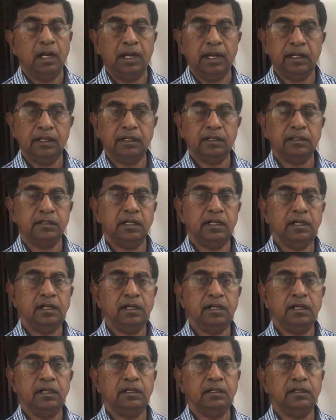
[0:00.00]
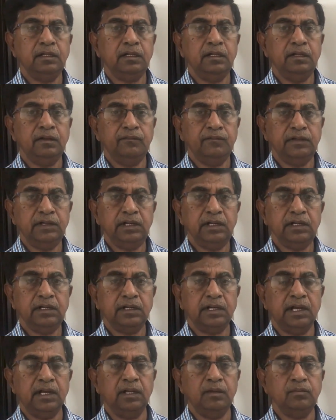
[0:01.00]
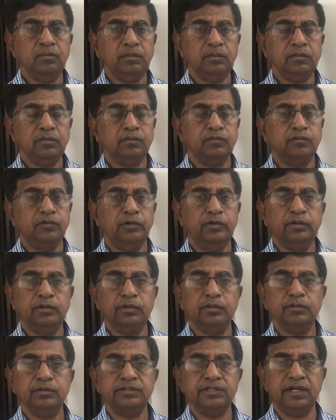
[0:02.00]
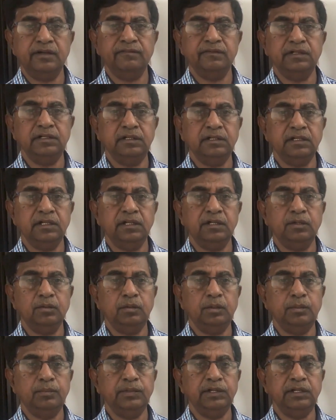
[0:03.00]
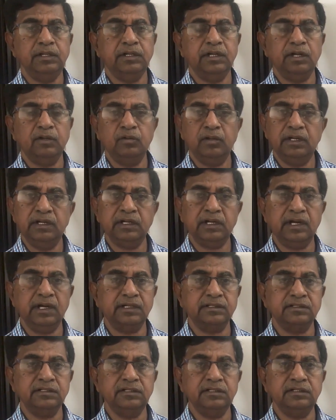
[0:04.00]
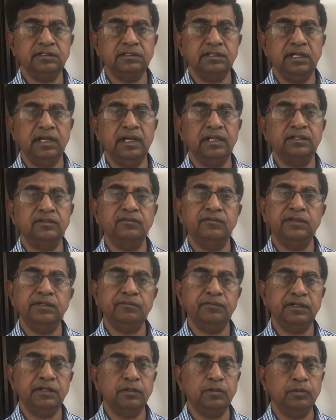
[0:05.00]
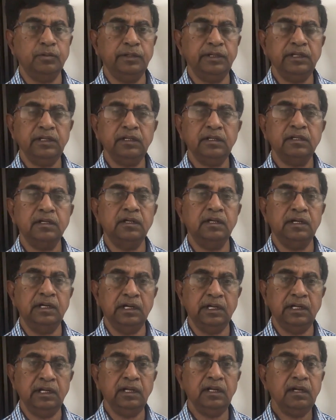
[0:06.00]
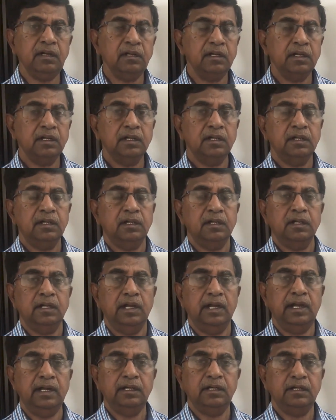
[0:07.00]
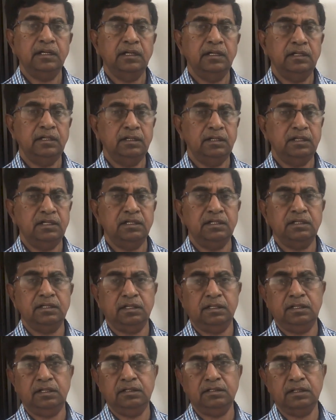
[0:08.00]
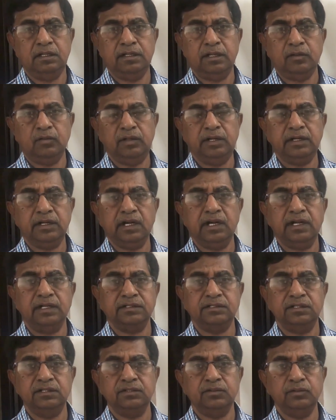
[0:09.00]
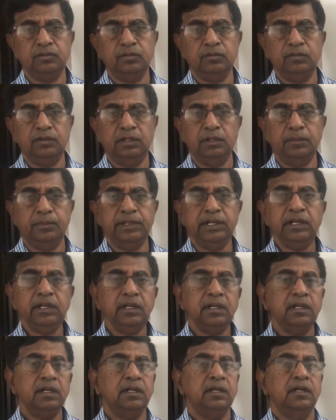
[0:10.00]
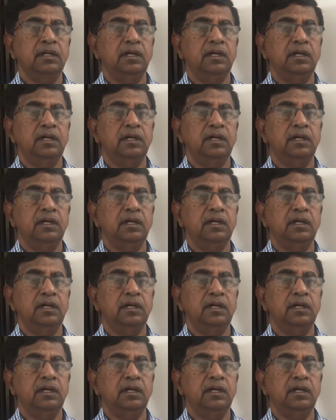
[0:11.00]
And then in the evening time 4 to 7 there will be regular classes as we were doing earlier, and in these regular classes you will be